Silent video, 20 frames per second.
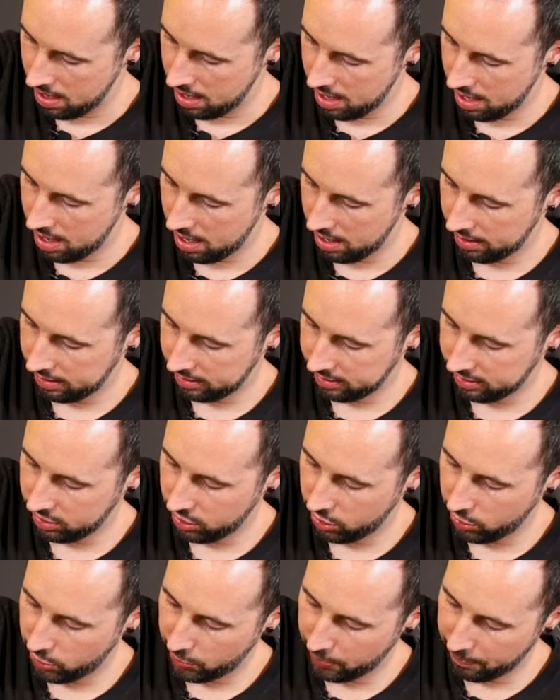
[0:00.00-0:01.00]
Yeah,
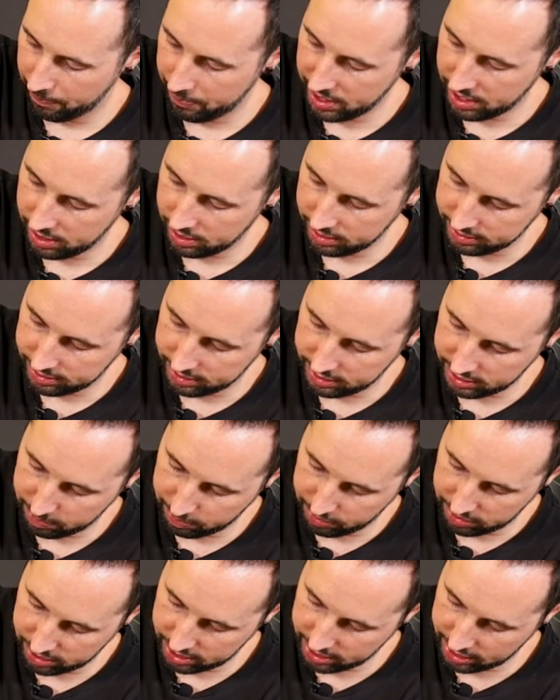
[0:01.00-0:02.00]
so because this
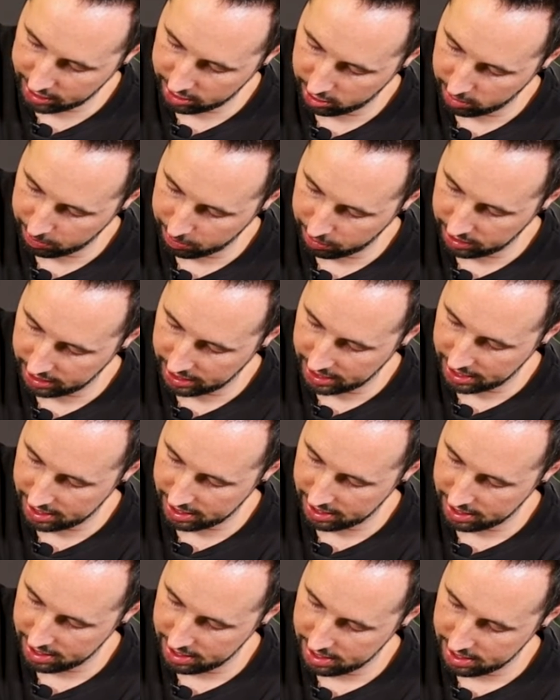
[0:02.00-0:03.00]
particular
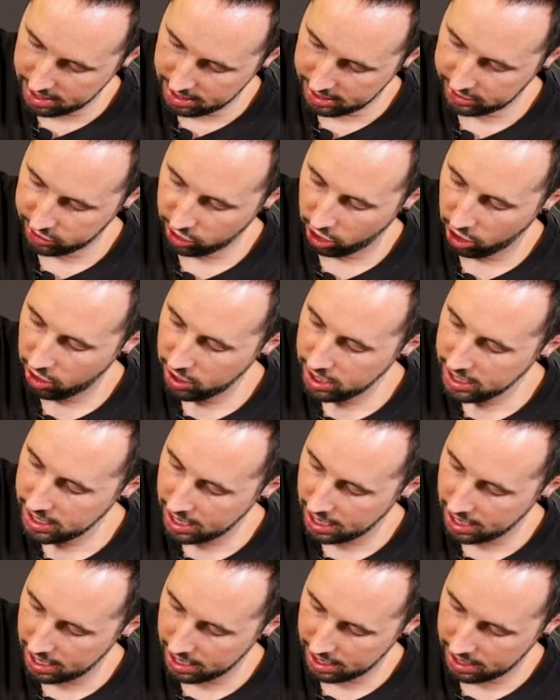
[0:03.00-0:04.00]
plant it's already
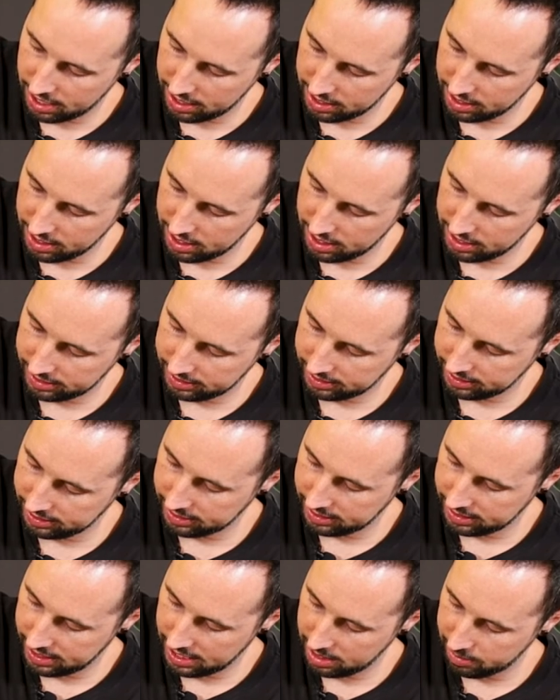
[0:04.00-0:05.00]
got a nice
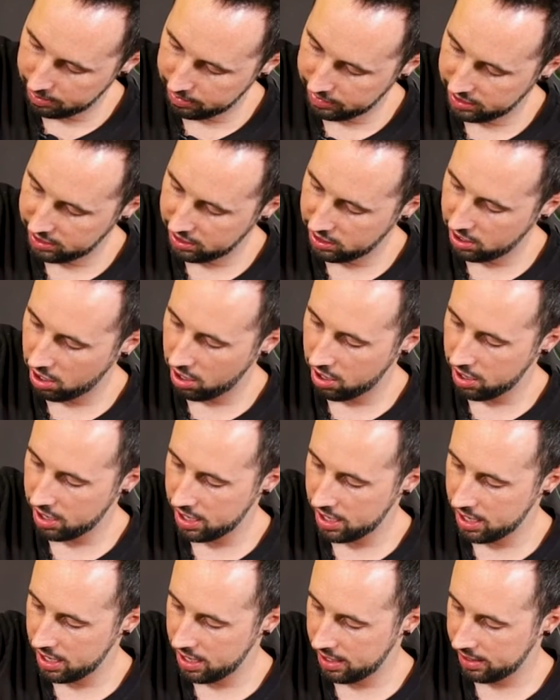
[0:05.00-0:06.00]
stem
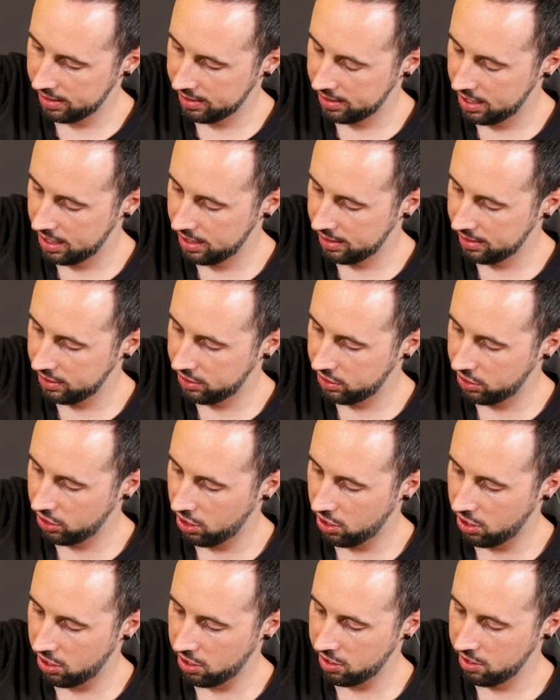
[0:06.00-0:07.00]
started and it's nice and
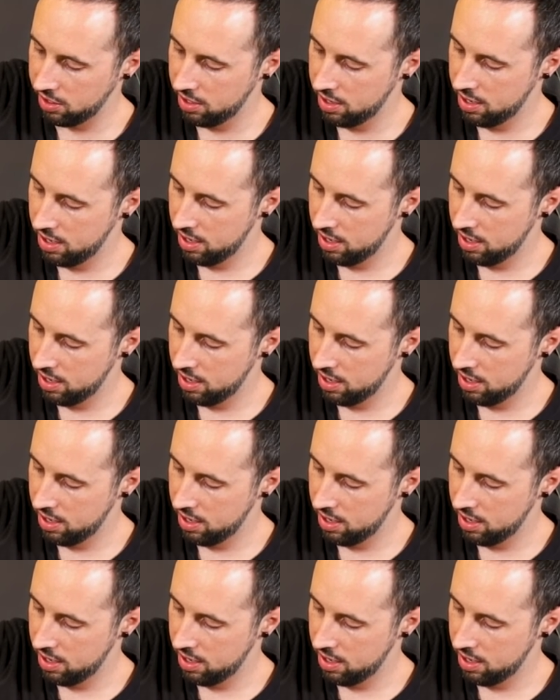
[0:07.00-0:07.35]
tall,